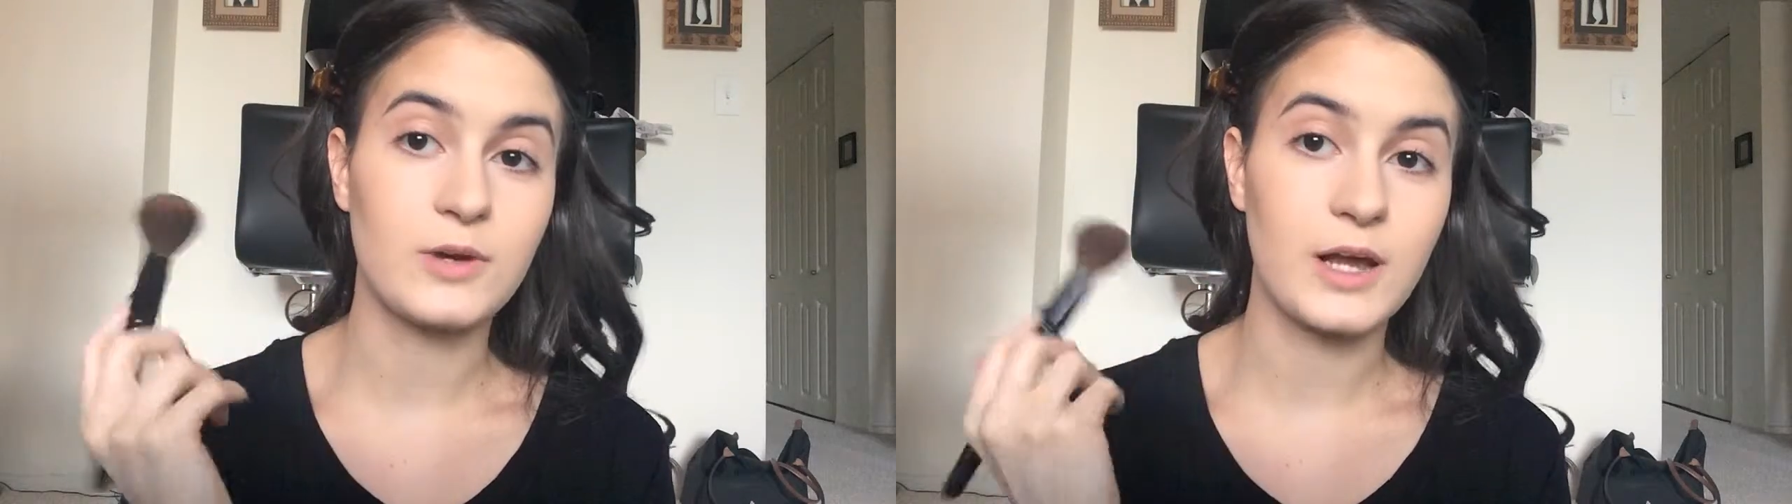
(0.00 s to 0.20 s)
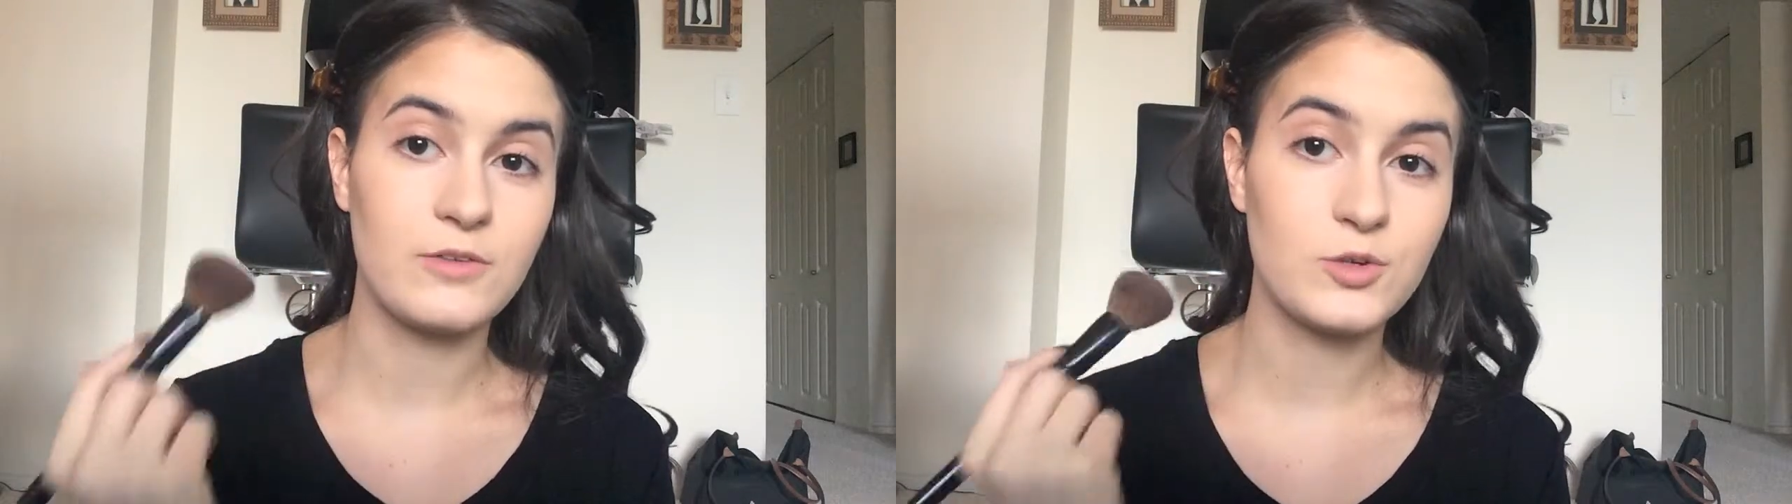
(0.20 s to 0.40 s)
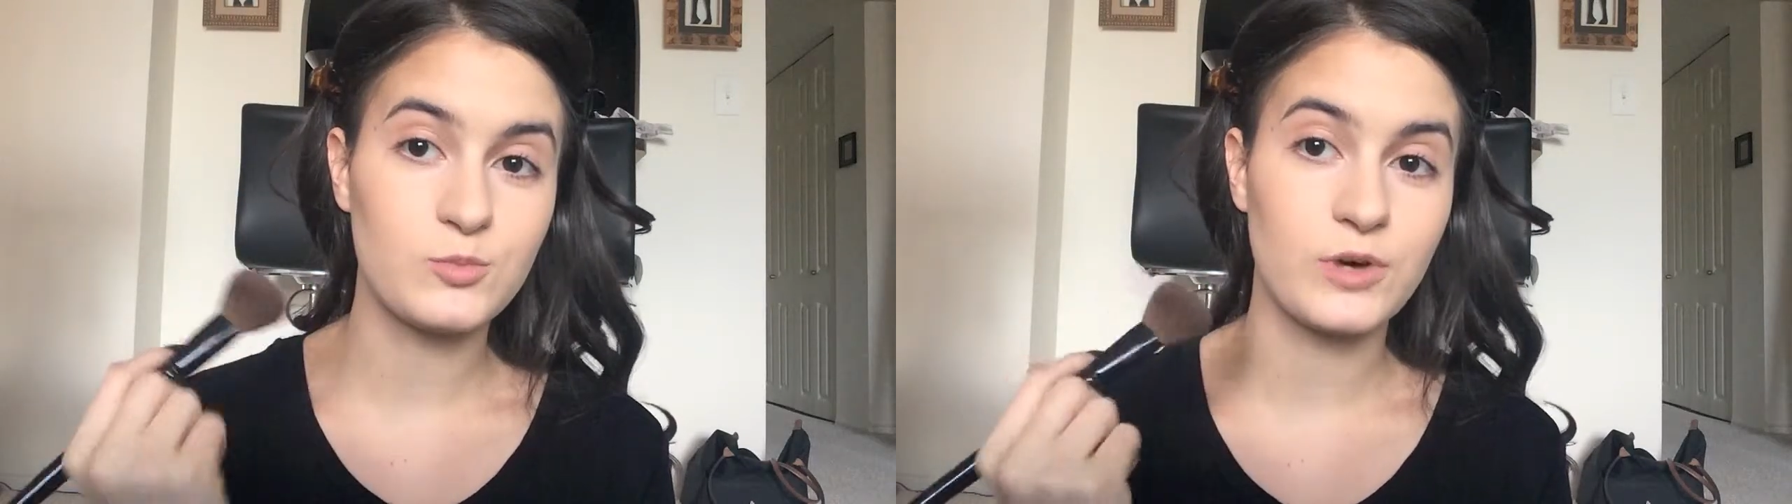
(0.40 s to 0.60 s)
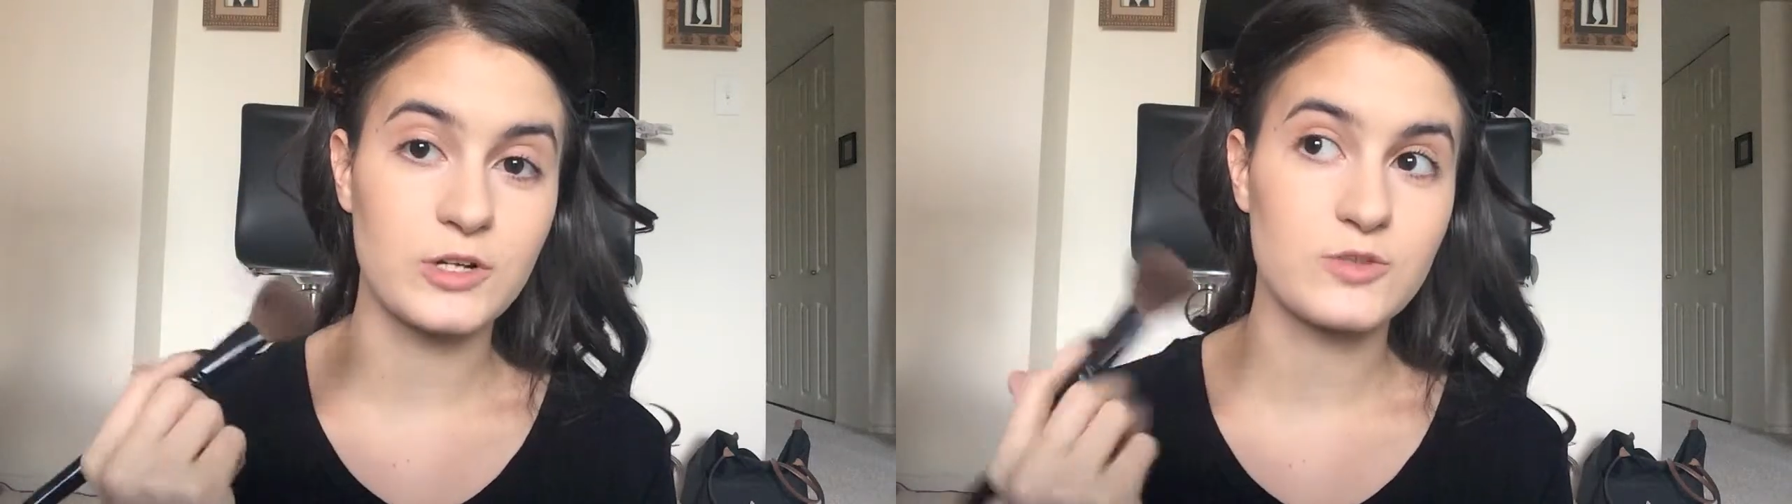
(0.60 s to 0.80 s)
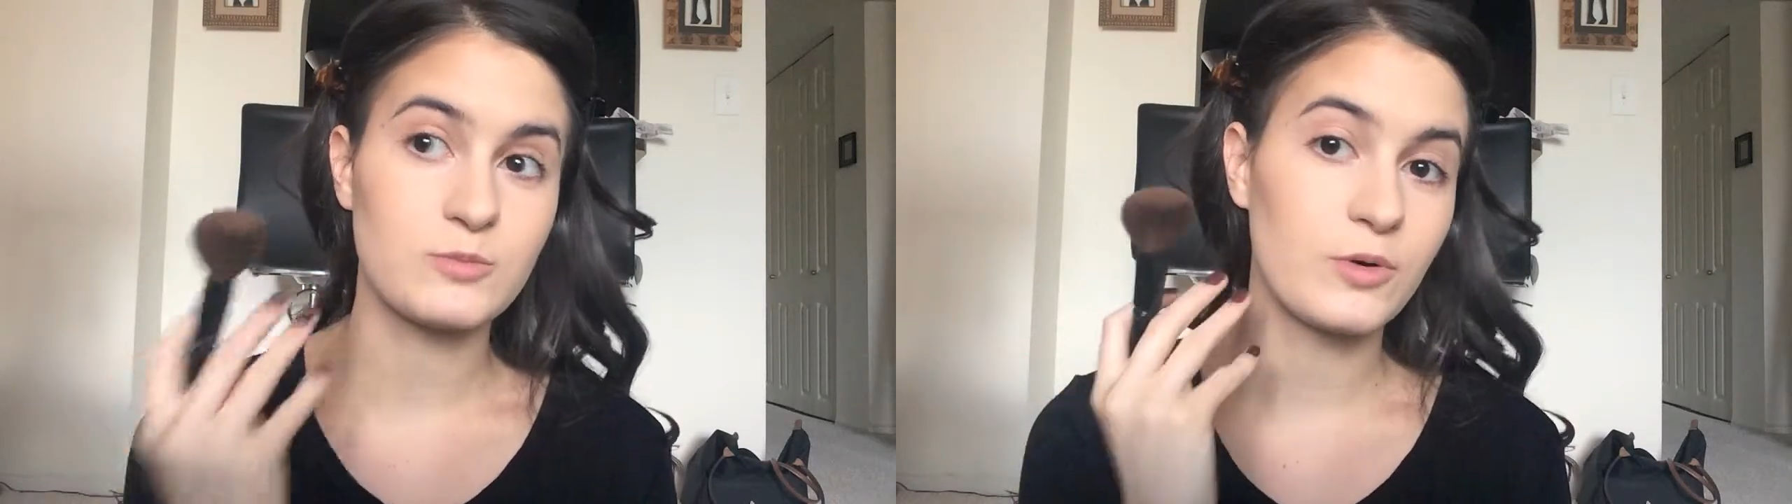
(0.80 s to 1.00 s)
want to have your
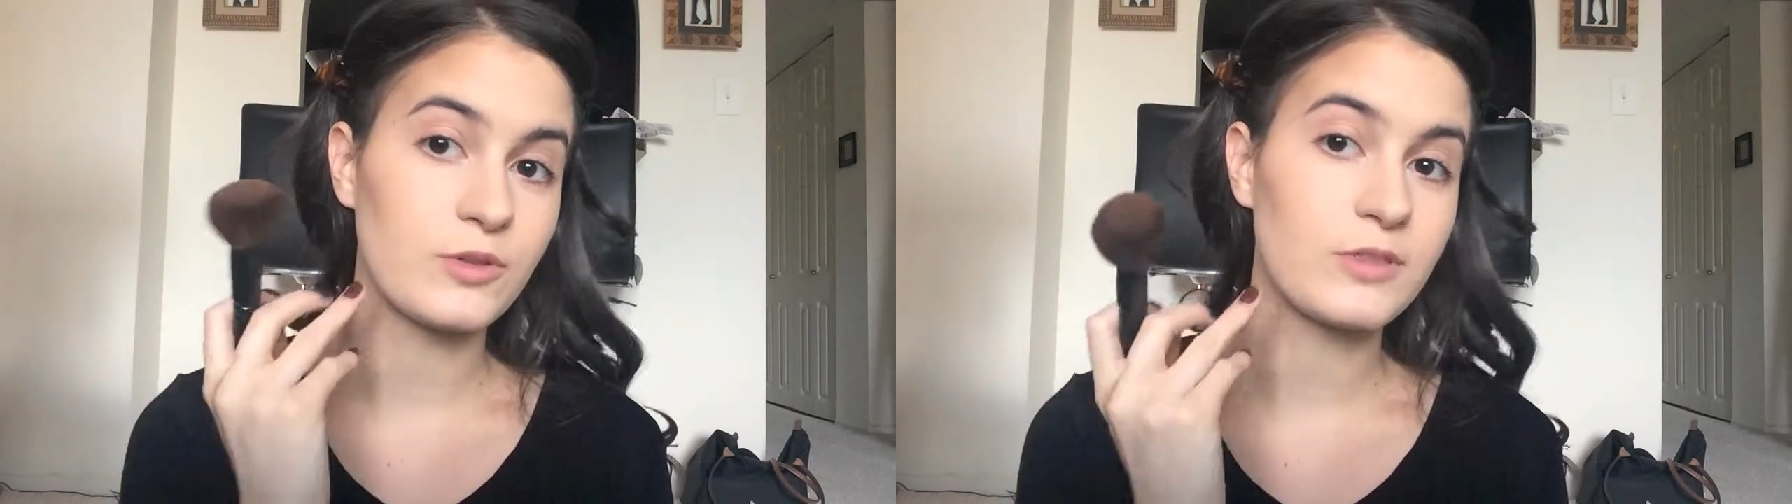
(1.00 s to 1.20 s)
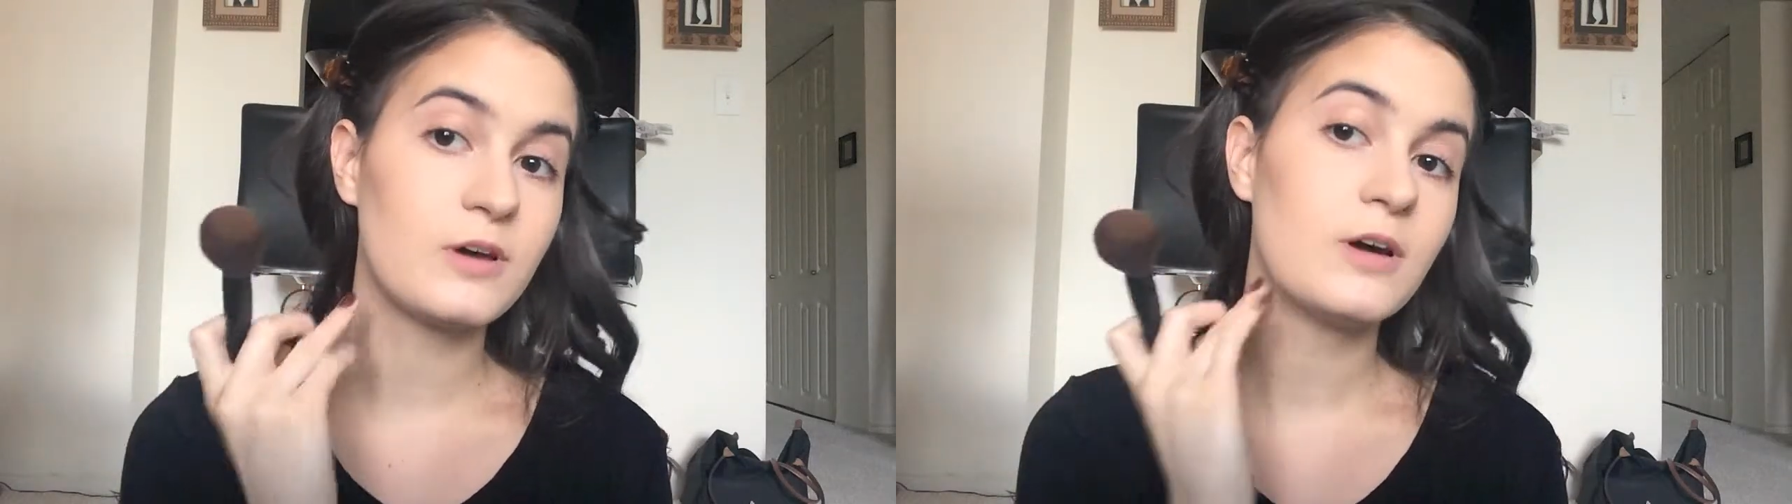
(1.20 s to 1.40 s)
brush both